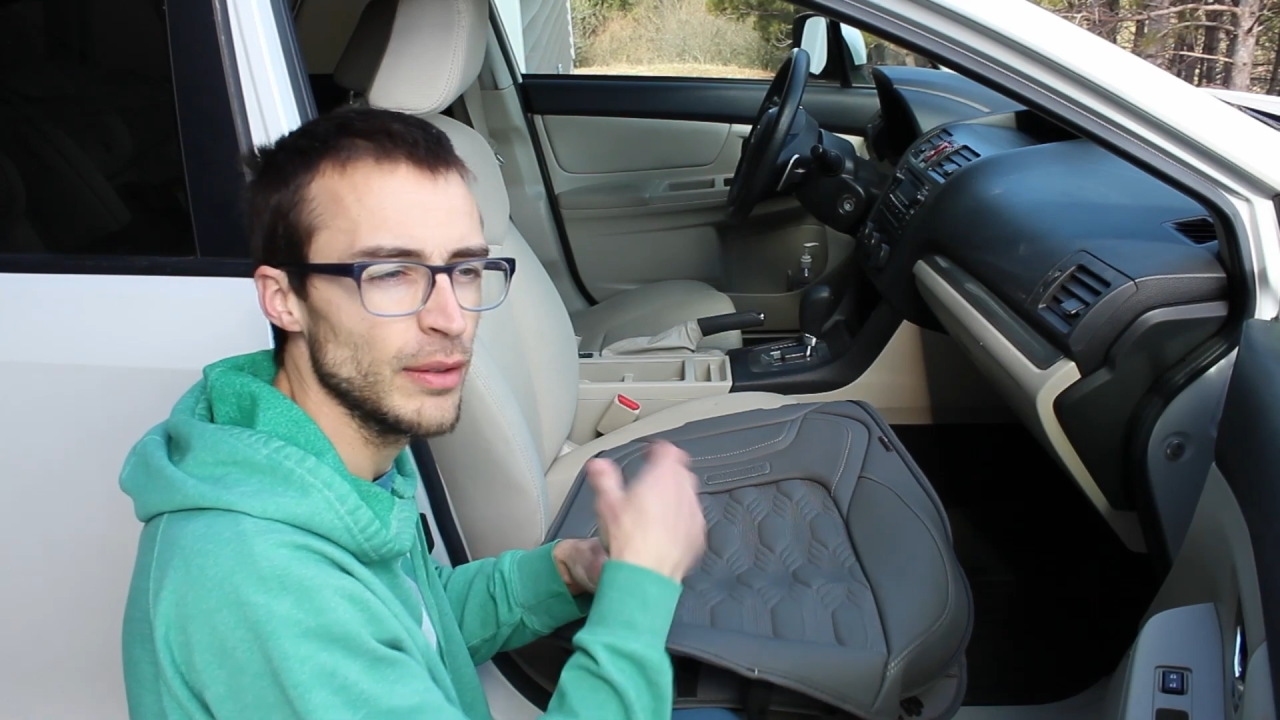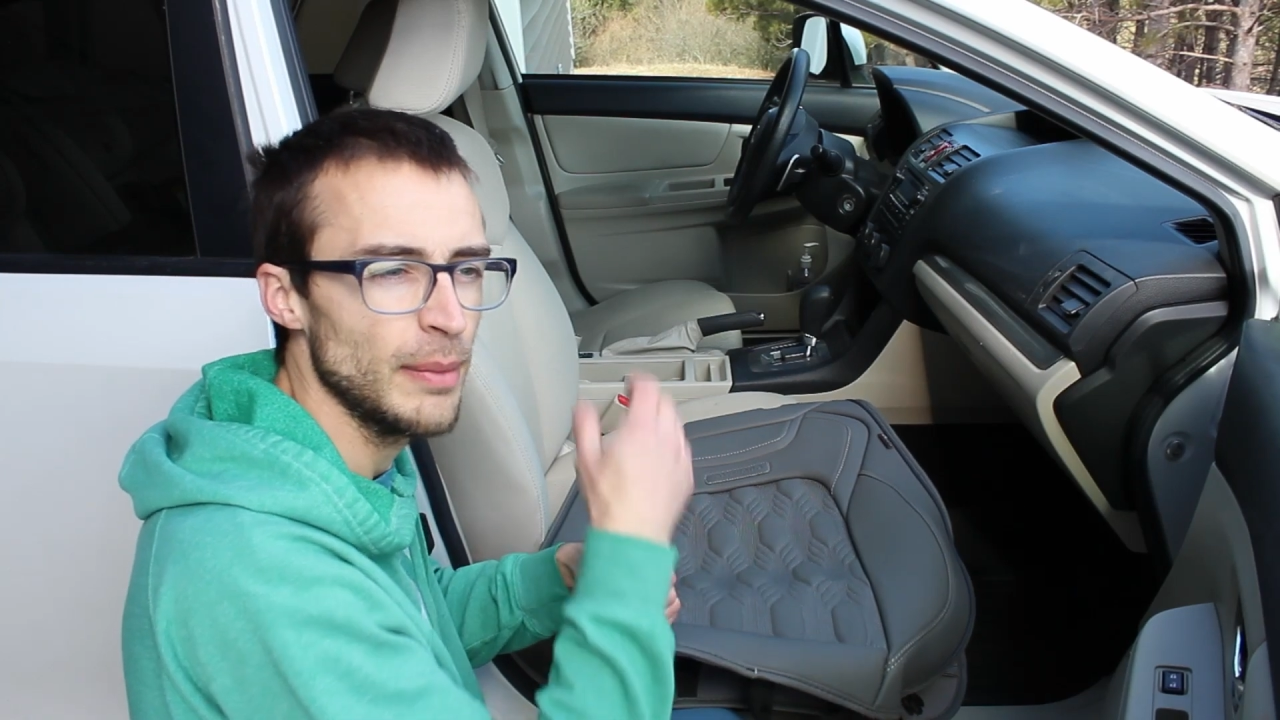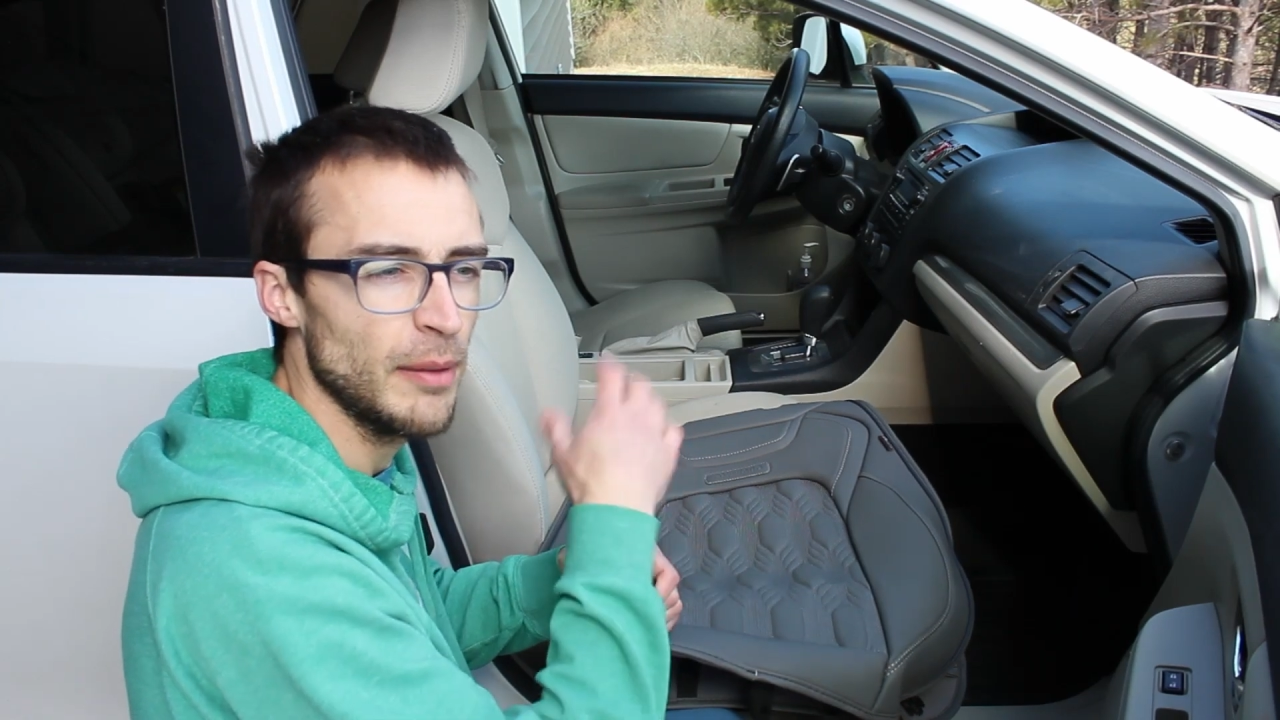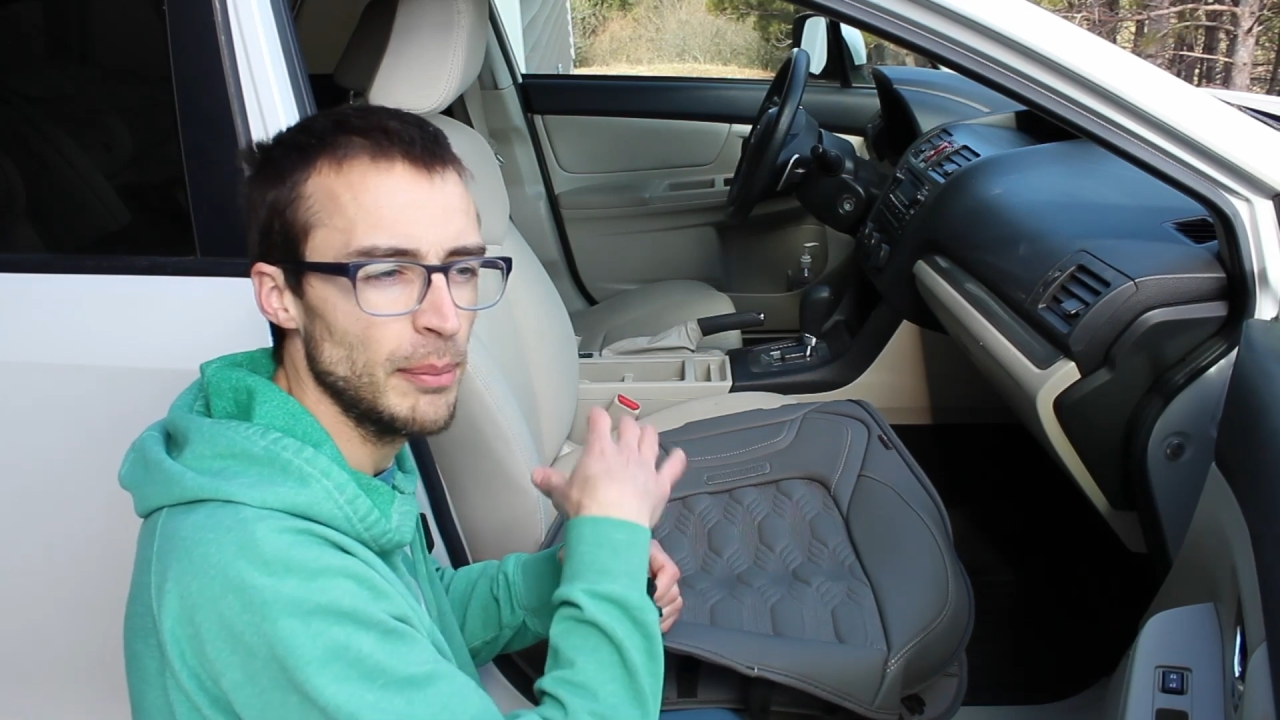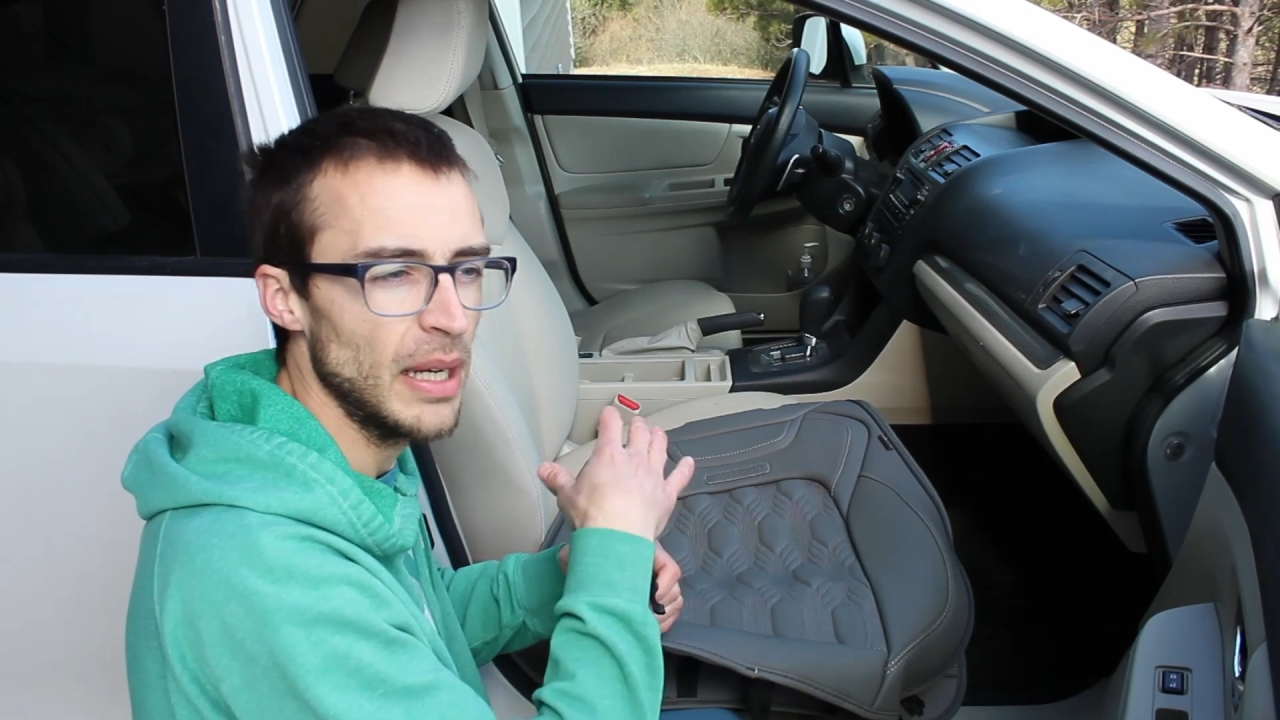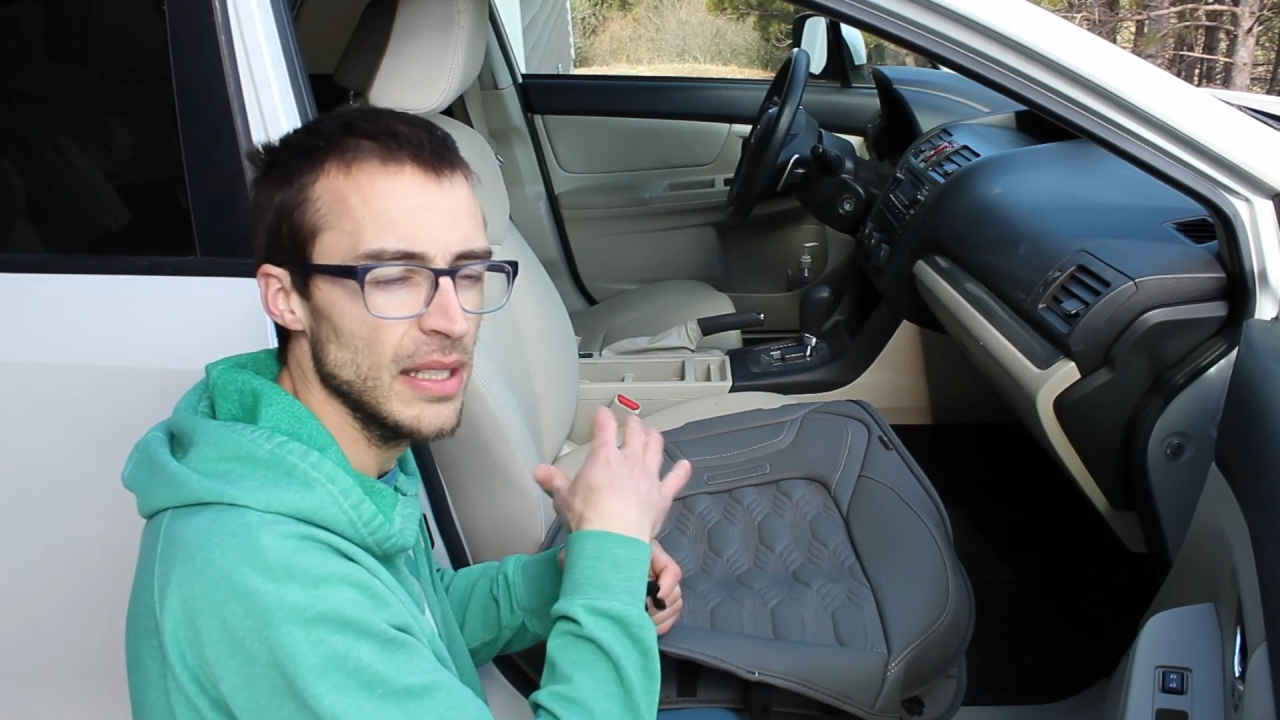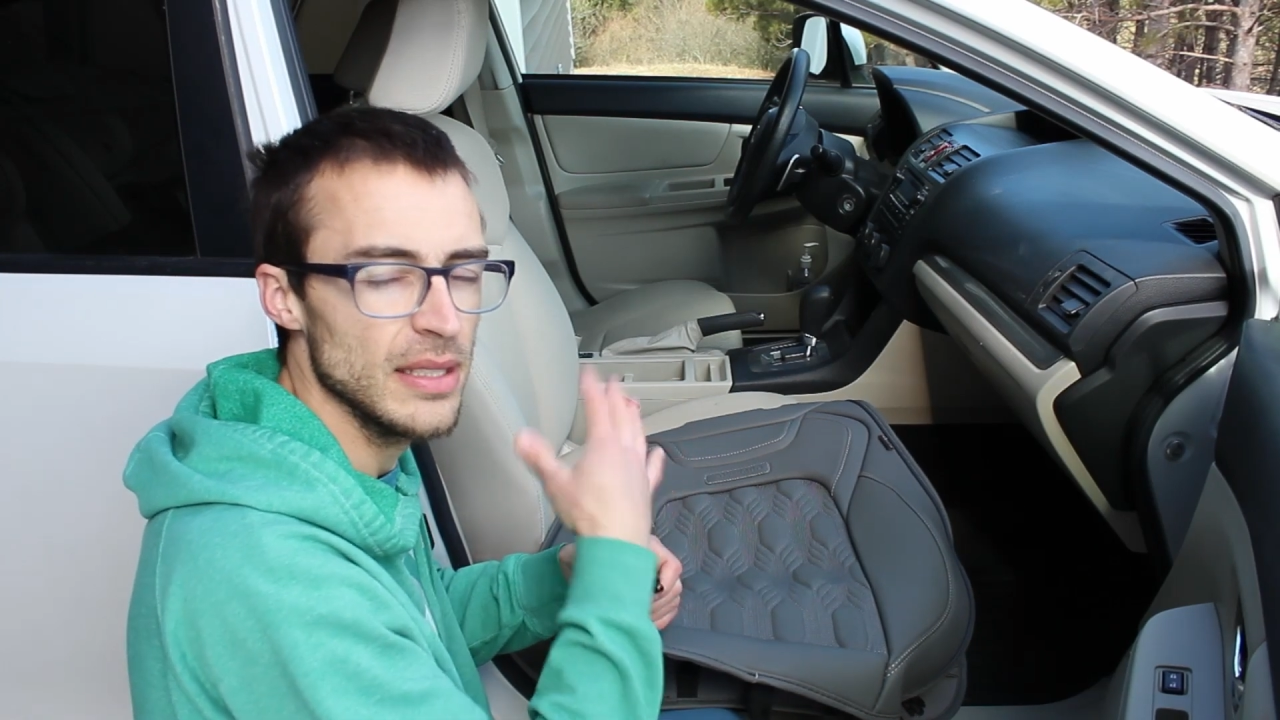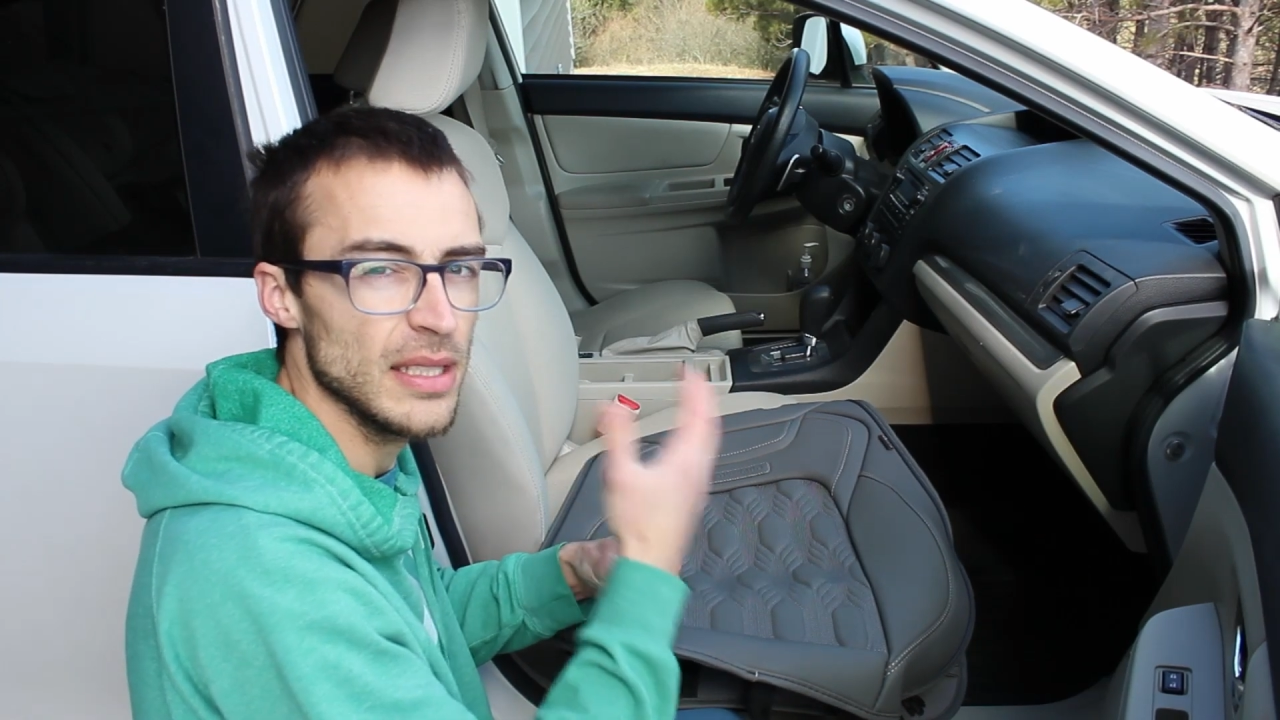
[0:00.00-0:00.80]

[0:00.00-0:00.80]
them have buttons